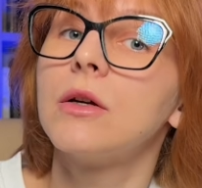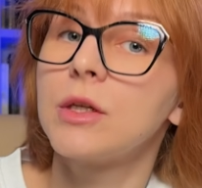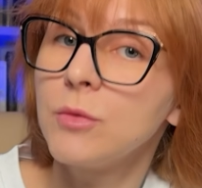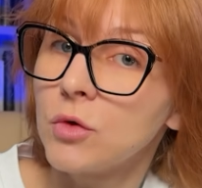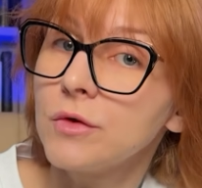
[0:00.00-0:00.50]

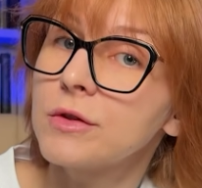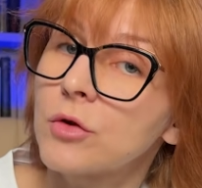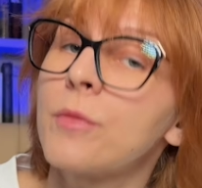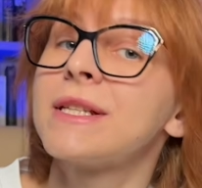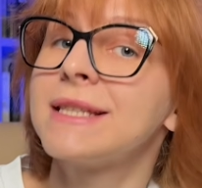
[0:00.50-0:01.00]
removed
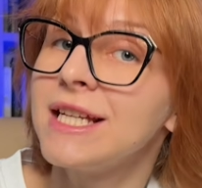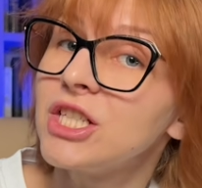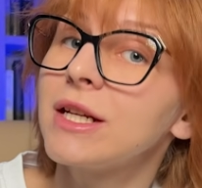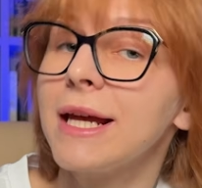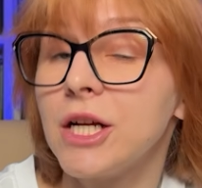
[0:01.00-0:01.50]
from the
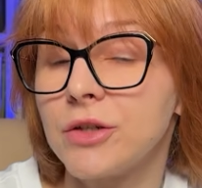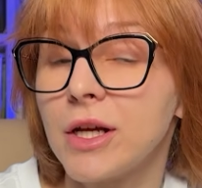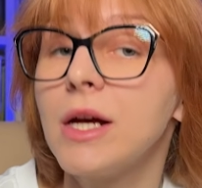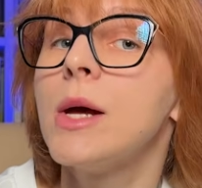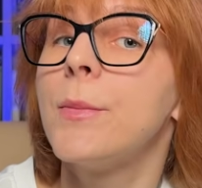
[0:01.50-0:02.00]
staging
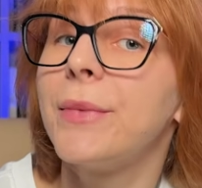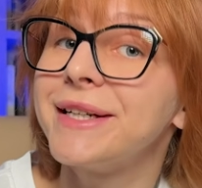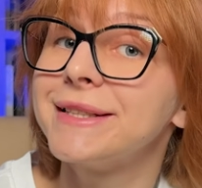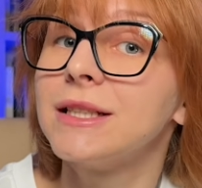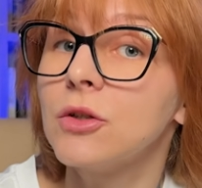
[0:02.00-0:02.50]
area,
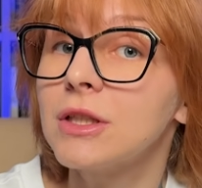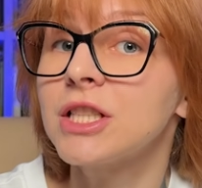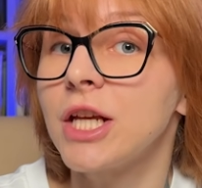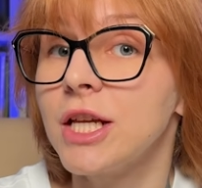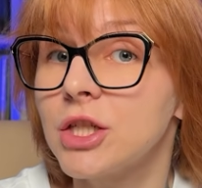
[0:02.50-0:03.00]
but the local
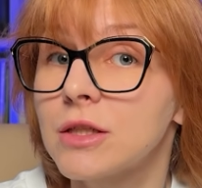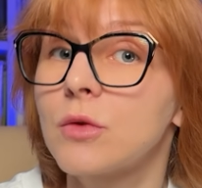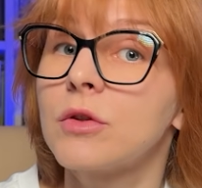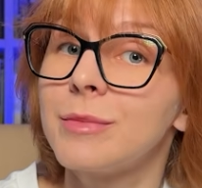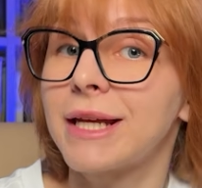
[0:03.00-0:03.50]
changes
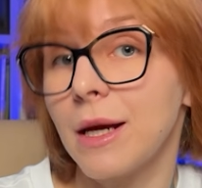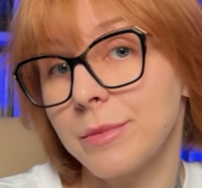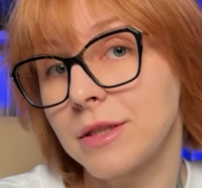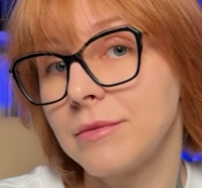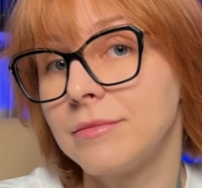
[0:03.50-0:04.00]
will be
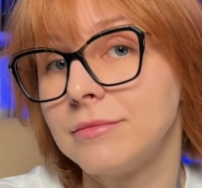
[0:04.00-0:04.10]
kept.